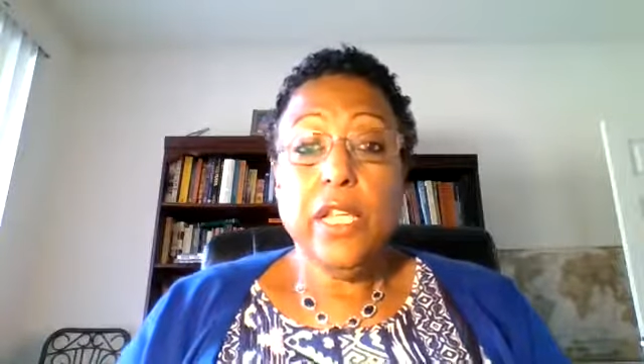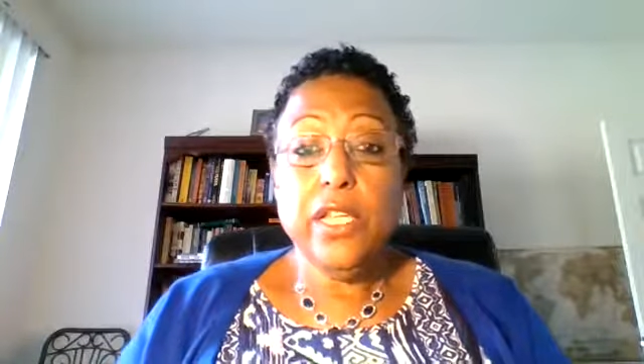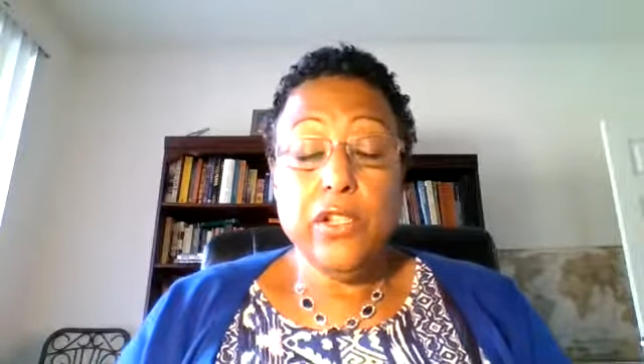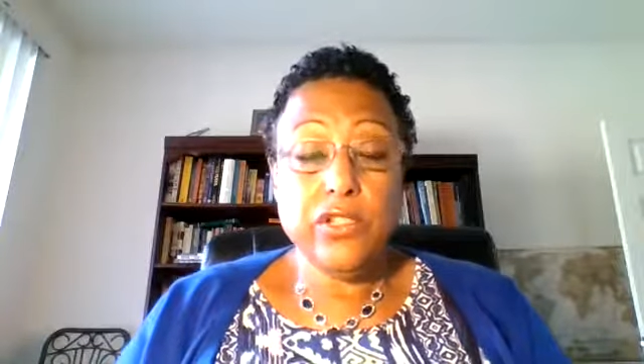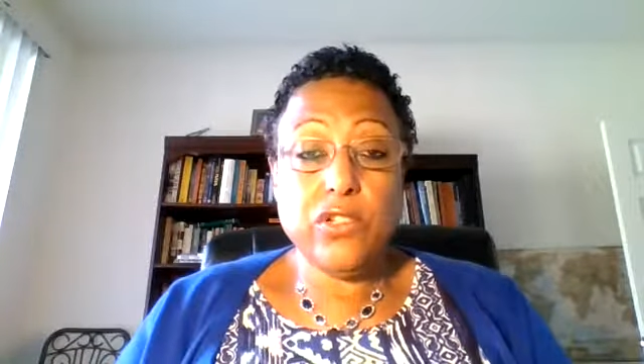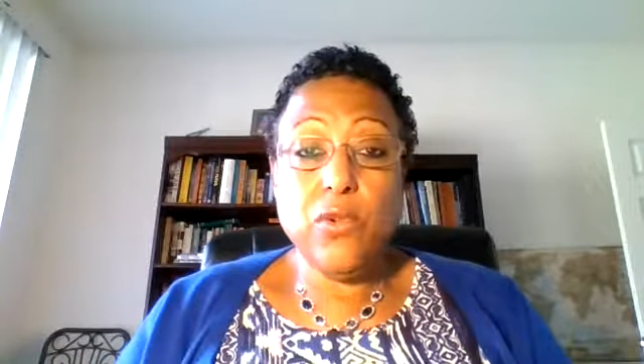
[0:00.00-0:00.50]

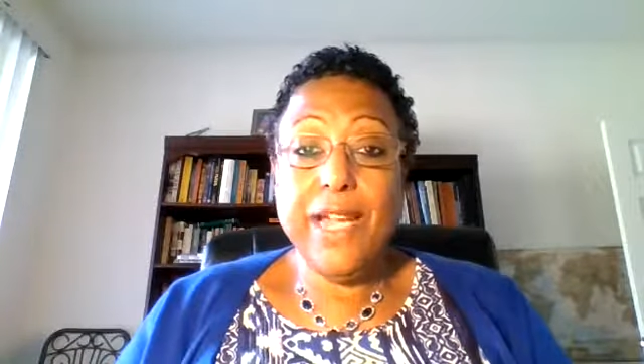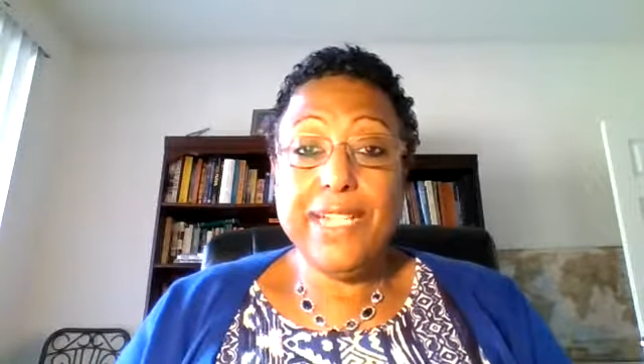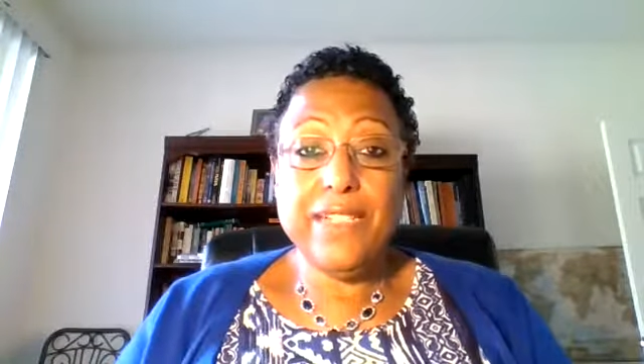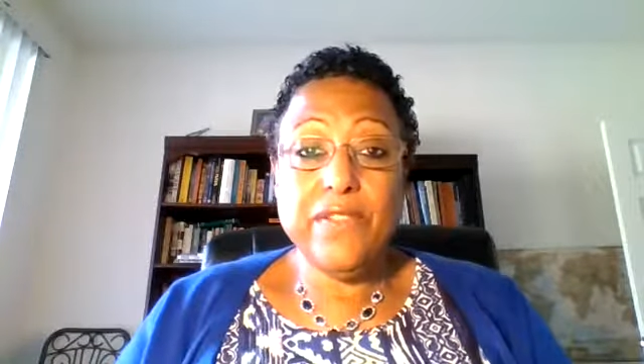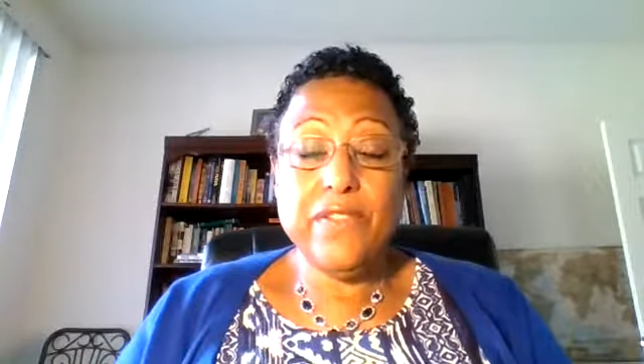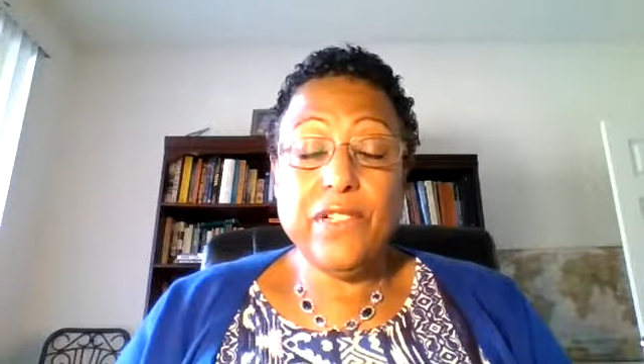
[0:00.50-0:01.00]
It's
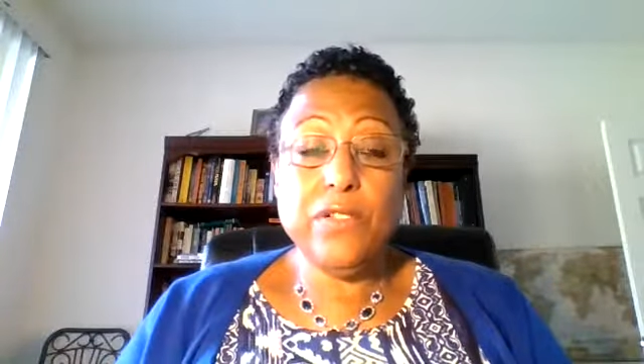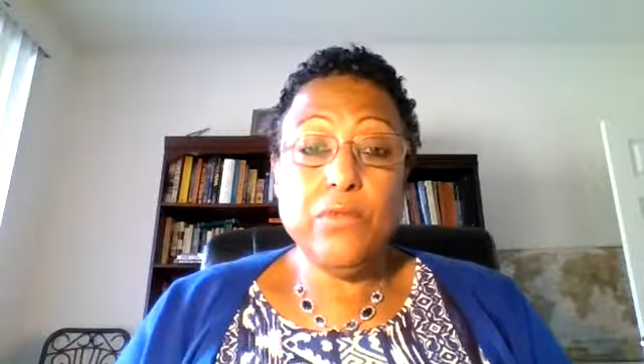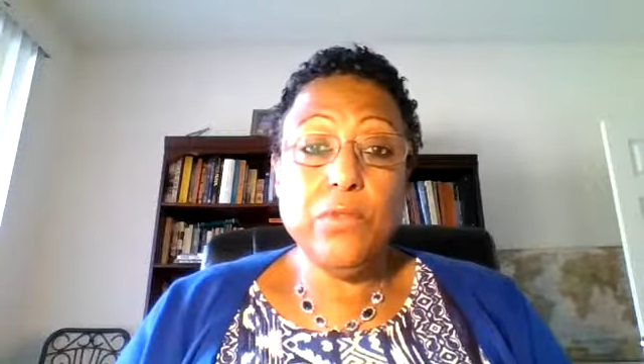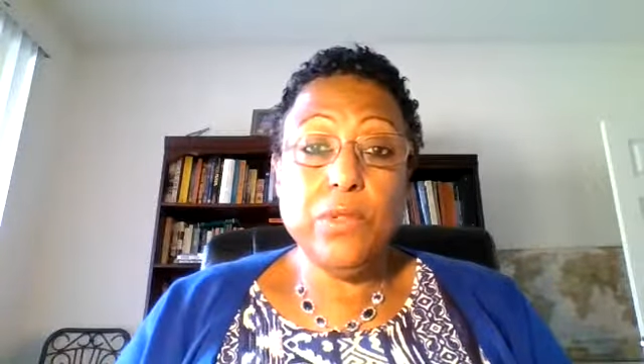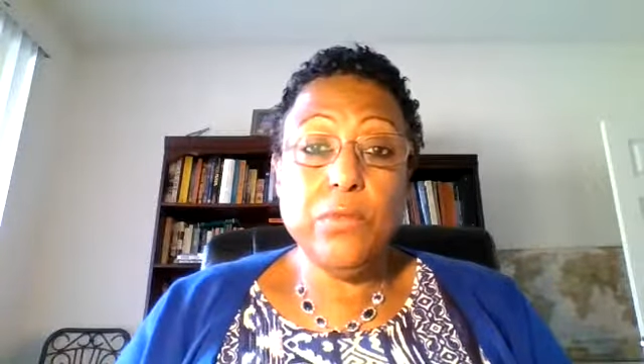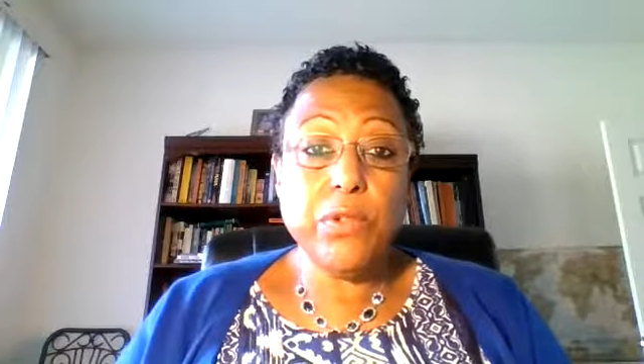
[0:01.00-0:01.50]
quite different than
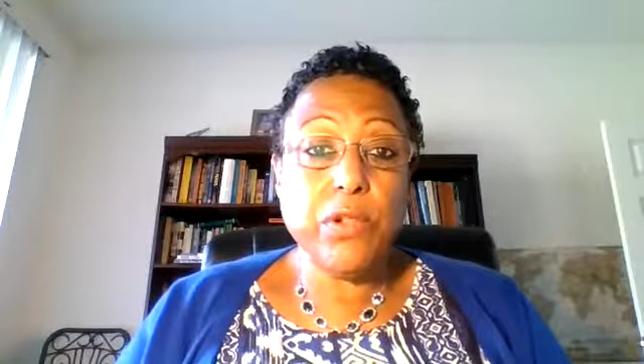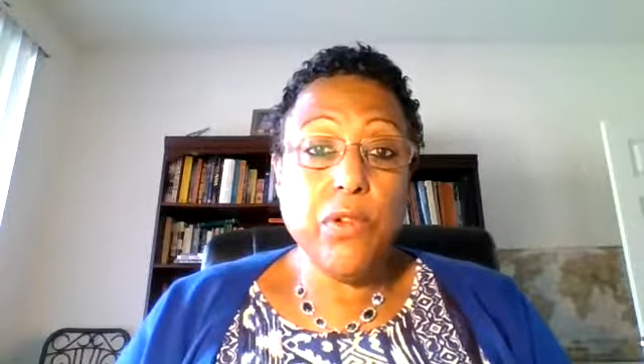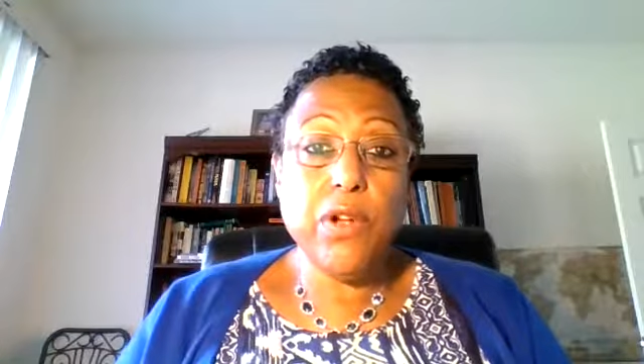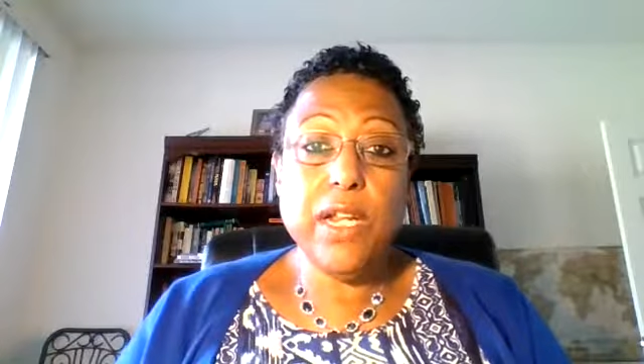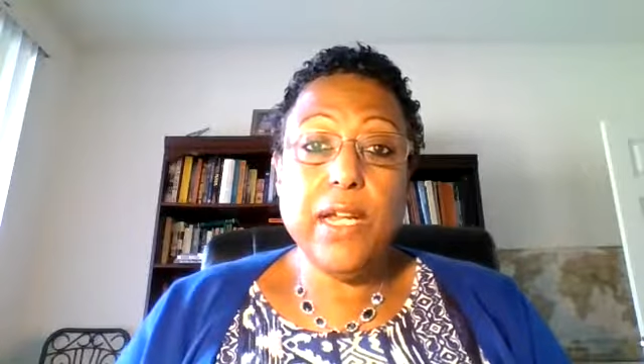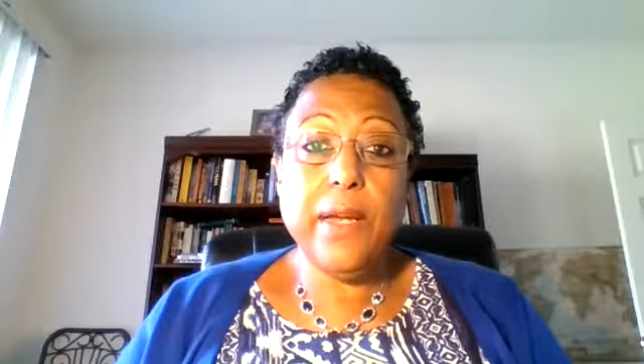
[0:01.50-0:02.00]
when we were
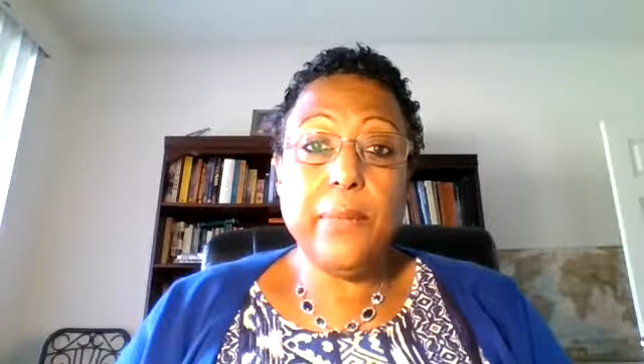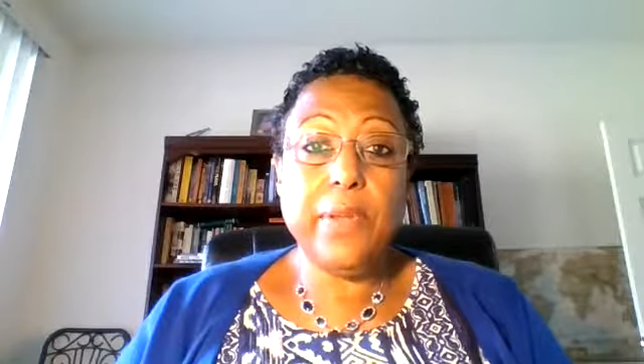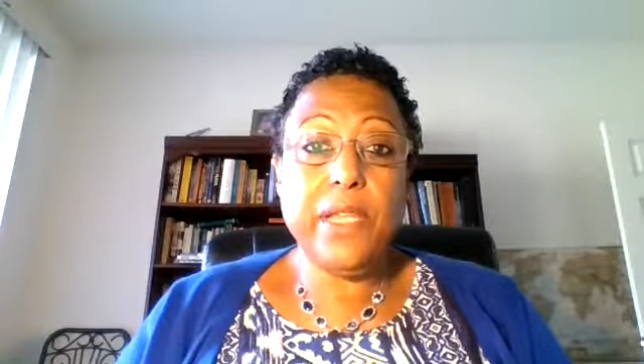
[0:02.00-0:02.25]
growing up,